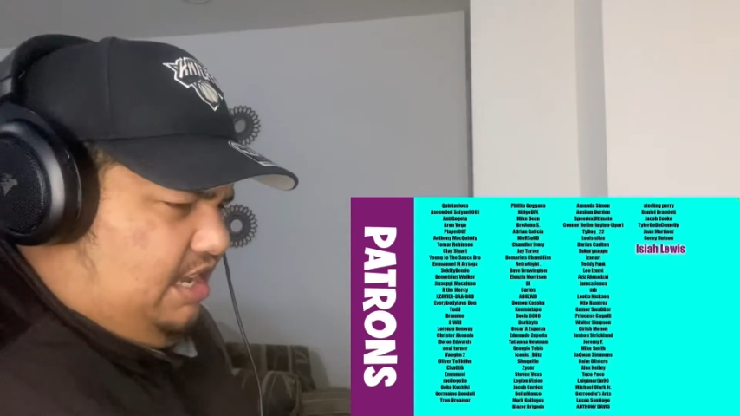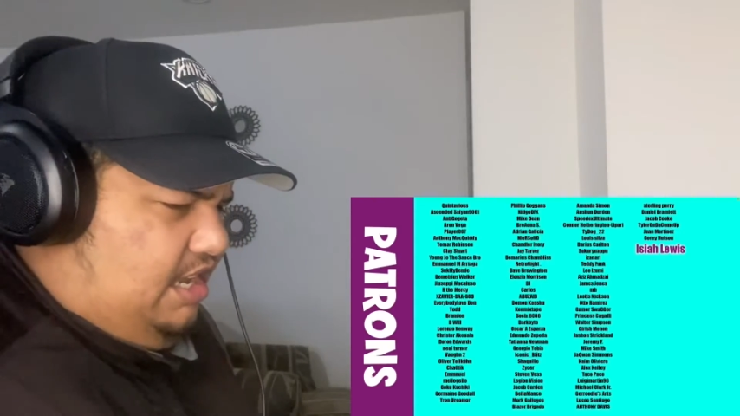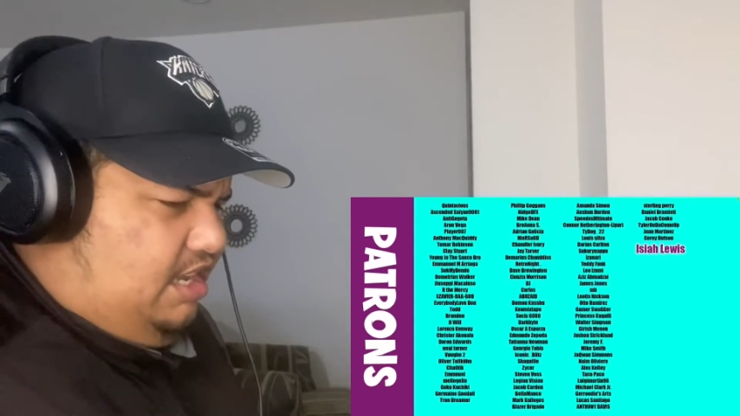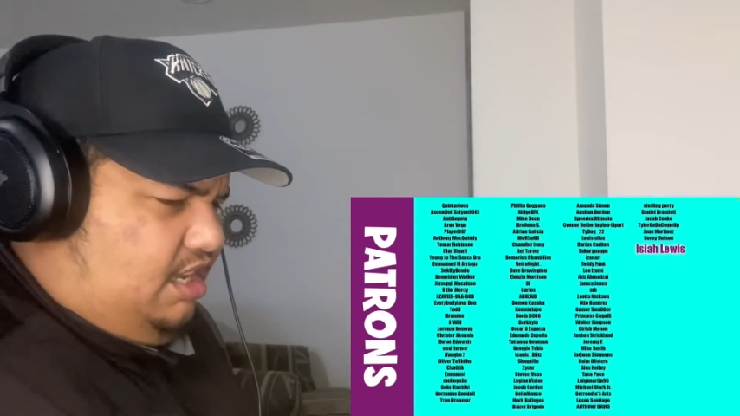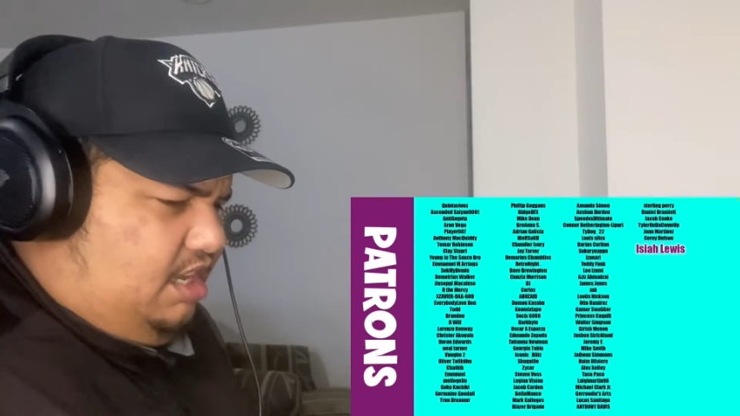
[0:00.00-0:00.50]

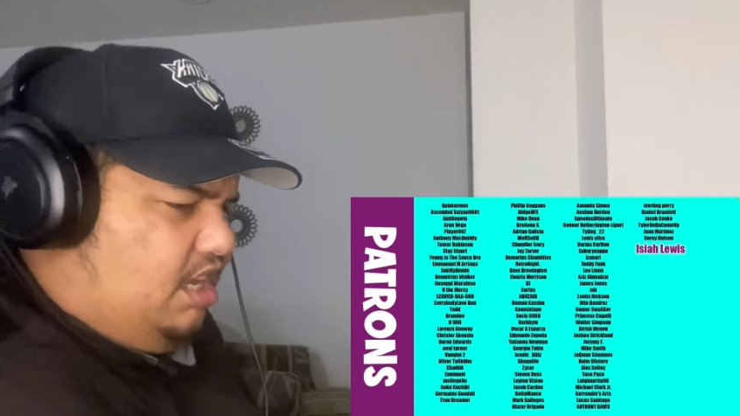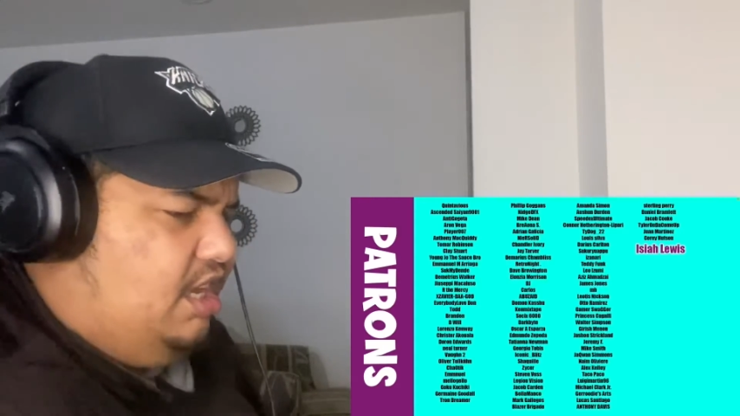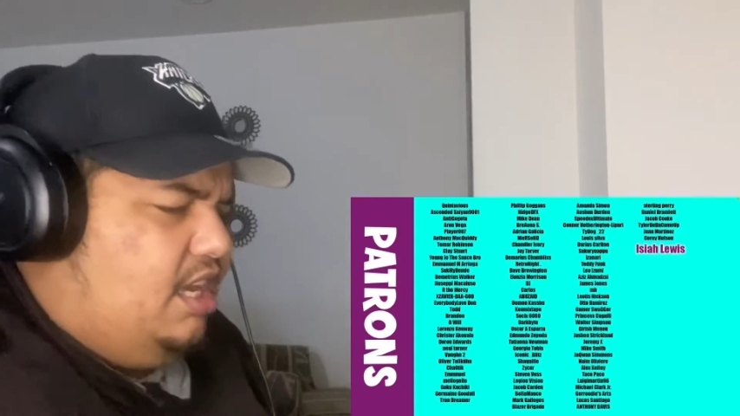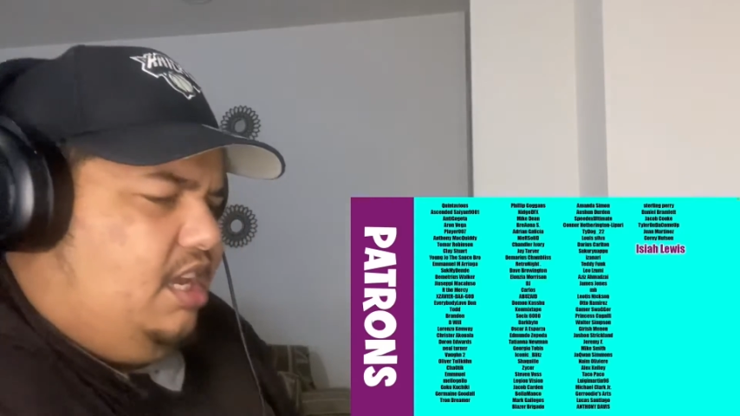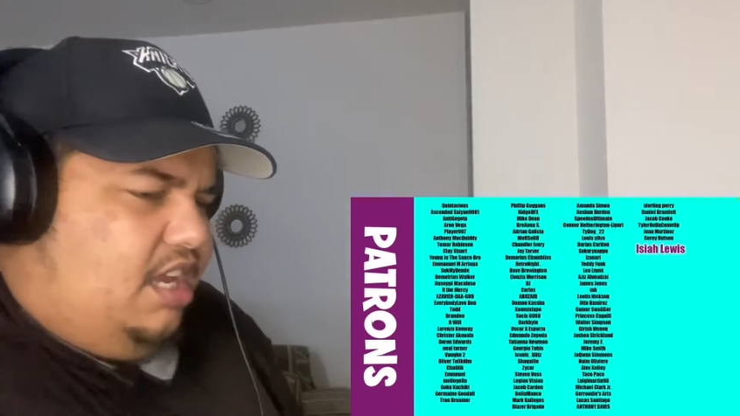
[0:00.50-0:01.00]
hey,
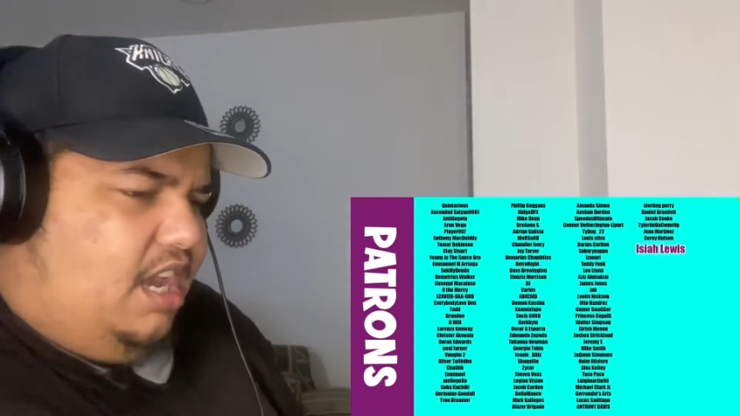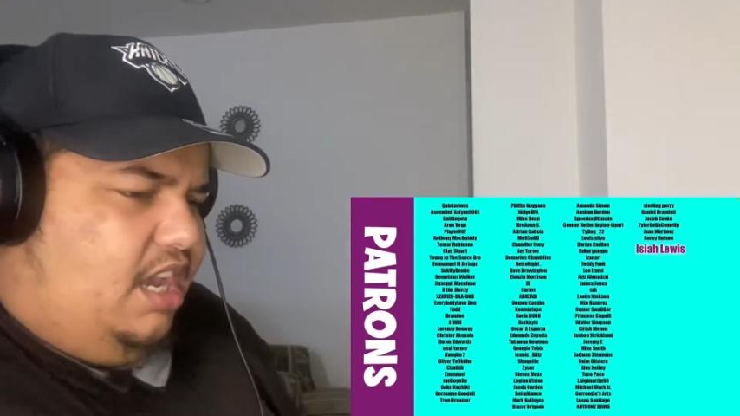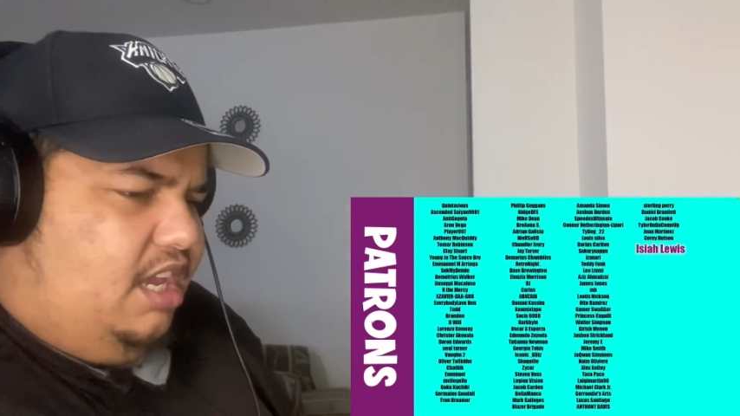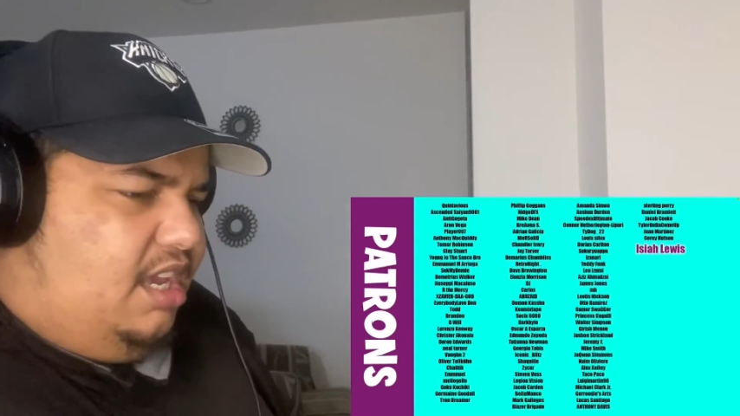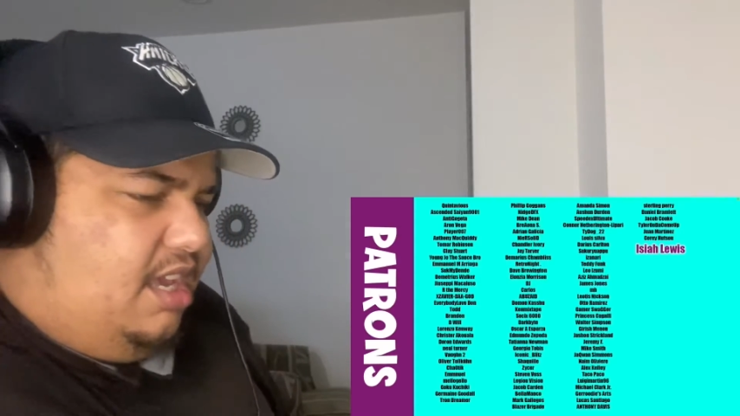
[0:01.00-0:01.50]

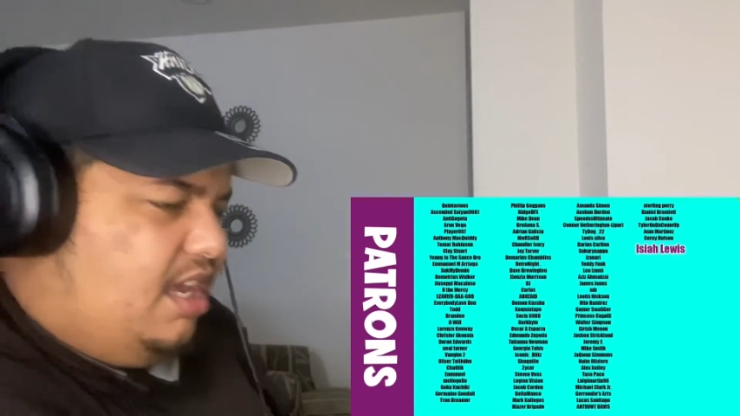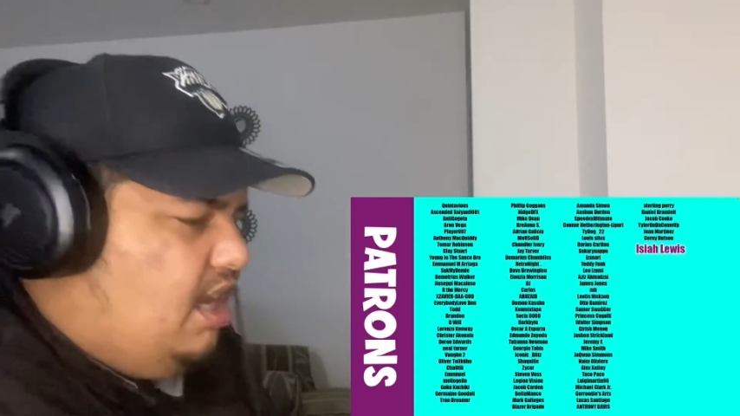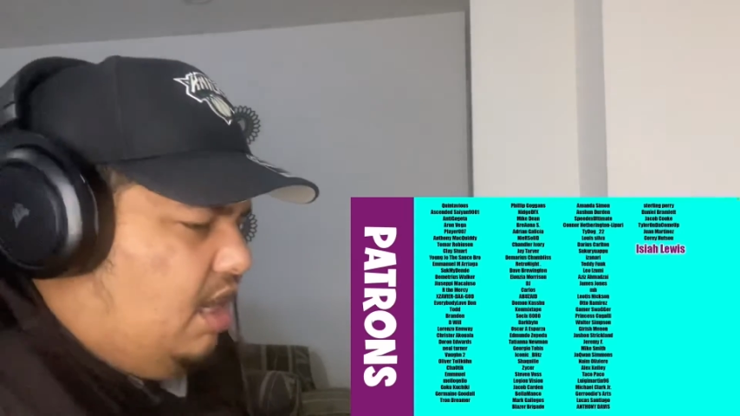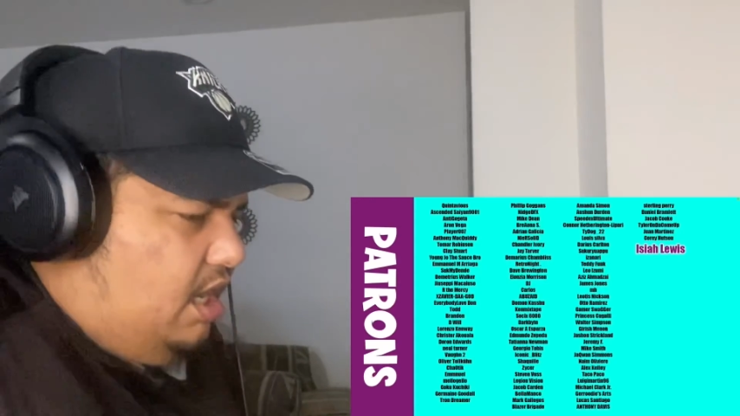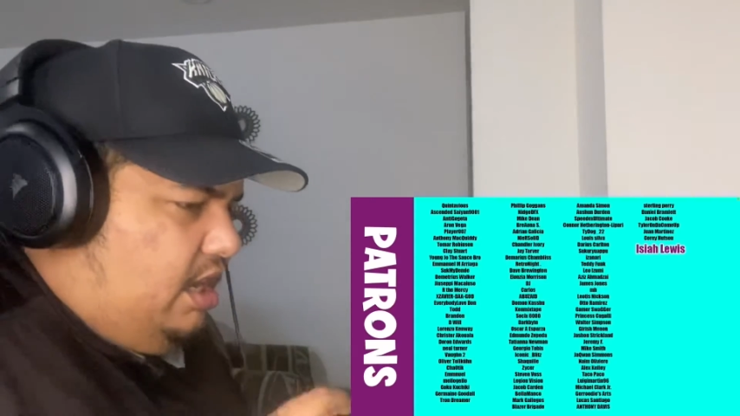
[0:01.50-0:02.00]
hey,
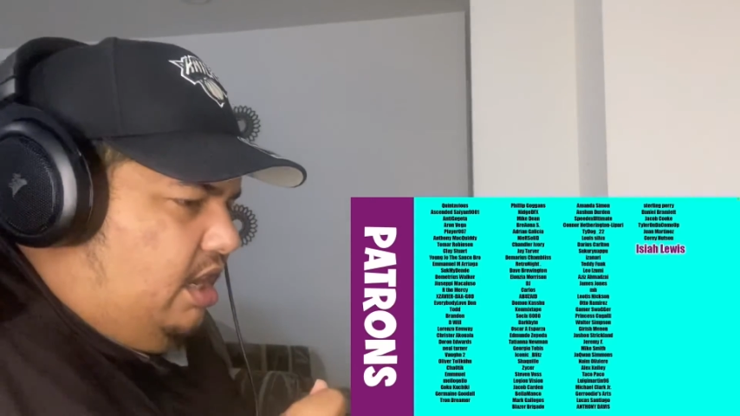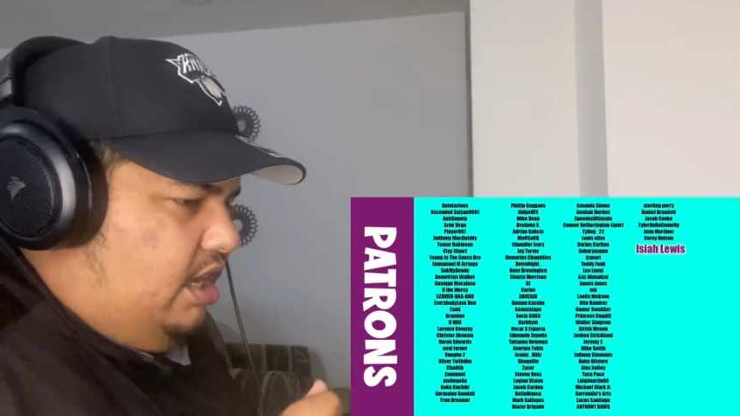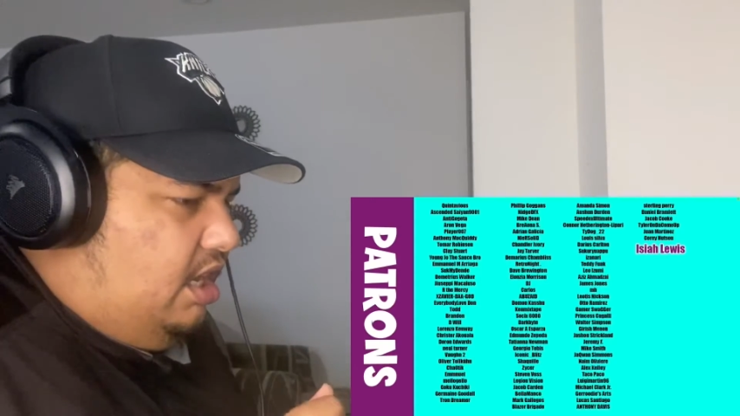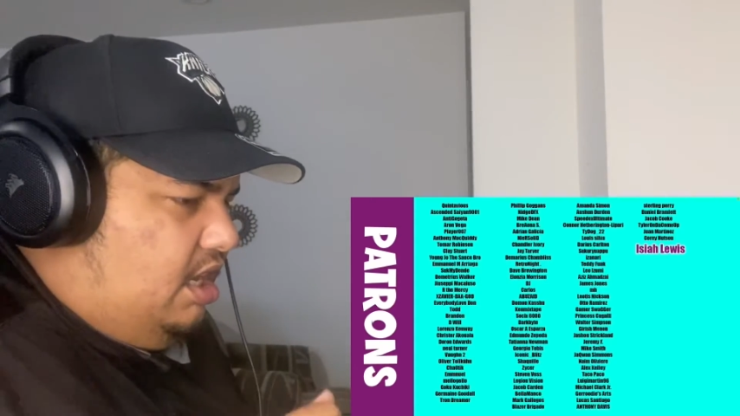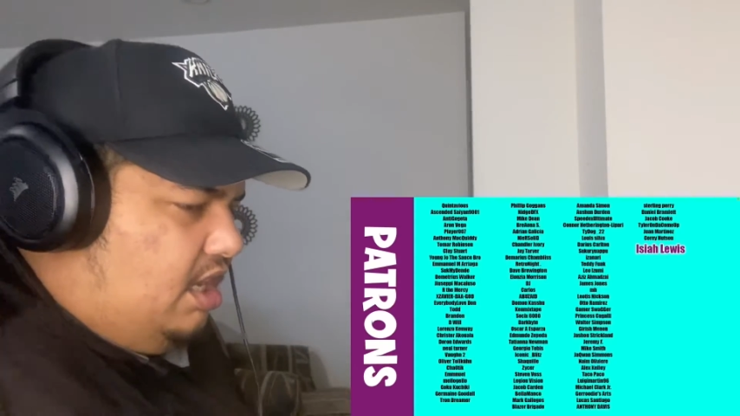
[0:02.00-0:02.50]

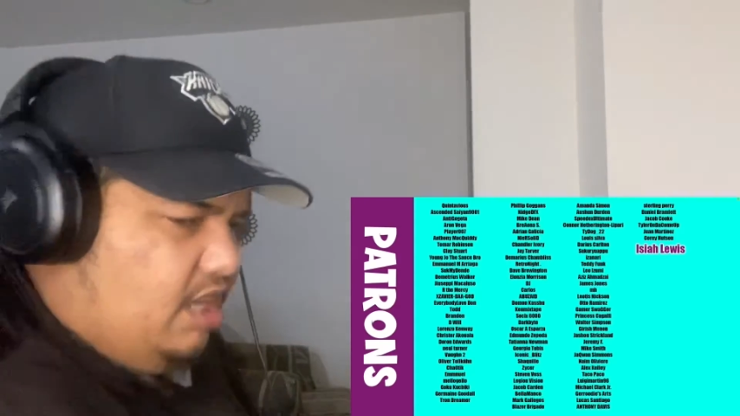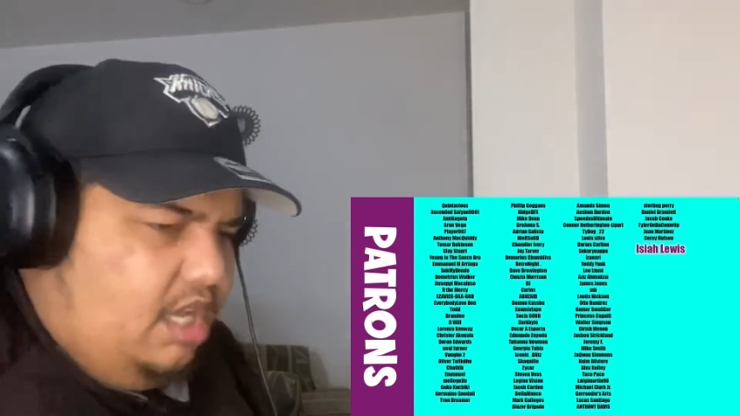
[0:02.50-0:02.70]
hey.